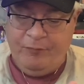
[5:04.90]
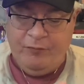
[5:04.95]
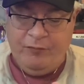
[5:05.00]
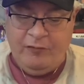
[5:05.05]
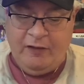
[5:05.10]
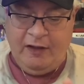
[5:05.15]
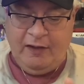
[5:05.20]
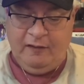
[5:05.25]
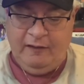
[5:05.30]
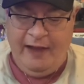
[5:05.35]

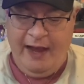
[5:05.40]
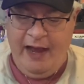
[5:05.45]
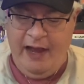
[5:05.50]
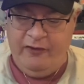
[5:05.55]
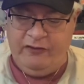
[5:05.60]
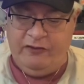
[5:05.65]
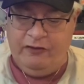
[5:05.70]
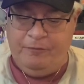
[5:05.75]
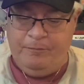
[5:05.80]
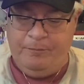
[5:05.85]
The
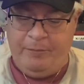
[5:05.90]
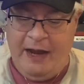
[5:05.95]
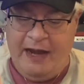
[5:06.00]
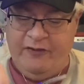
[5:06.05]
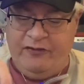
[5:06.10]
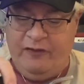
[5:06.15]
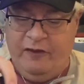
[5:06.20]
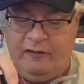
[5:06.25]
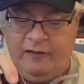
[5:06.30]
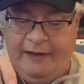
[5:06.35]
glass is
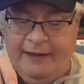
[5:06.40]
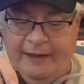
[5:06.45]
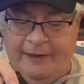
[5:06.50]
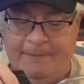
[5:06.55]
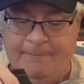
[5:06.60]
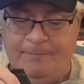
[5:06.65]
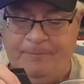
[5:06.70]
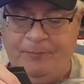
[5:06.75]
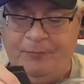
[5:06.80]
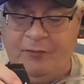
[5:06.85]
basically
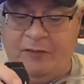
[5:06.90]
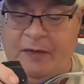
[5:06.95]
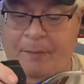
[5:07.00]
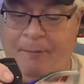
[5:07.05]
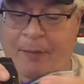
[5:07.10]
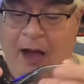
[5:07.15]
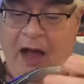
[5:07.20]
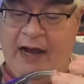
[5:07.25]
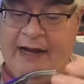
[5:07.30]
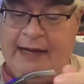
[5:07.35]
the
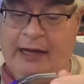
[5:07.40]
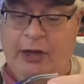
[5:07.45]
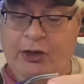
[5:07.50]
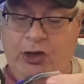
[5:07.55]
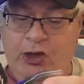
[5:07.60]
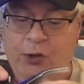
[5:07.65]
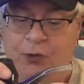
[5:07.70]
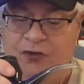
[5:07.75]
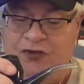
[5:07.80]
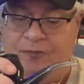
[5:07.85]
body, a
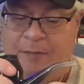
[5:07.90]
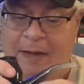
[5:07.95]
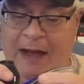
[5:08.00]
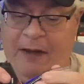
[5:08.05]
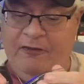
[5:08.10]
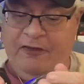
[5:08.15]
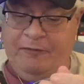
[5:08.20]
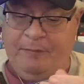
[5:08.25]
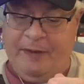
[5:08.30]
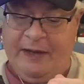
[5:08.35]
huge
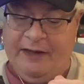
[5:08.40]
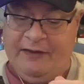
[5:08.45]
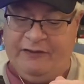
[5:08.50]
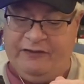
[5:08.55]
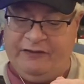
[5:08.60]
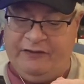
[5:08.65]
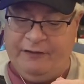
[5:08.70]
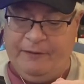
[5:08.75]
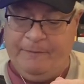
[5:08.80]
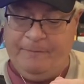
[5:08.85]

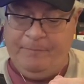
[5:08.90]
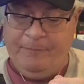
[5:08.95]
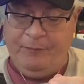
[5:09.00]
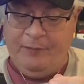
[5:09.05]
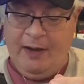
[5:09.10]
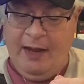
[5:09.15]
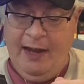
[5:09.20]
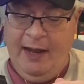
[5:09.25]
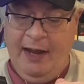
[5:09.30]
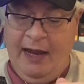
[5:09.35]
mouthpiece.
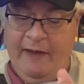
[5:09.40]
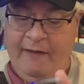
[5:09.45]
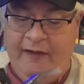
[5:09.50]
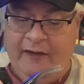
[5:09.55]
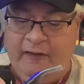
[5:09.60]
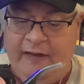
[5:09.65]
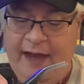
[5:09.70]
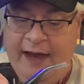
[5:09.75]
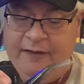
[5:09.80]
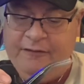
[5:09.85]
And the
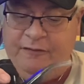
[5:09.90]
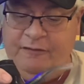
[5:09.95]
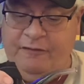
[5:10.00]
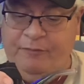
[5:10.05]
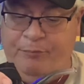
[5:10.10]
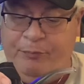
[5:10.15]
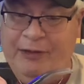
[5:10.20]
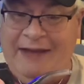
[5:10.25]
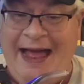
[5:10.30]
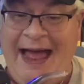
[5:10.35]
glass is
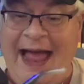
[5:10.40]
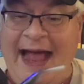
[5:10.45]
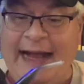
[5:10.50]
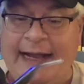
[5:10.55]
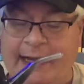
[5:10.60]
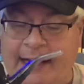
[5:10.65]
black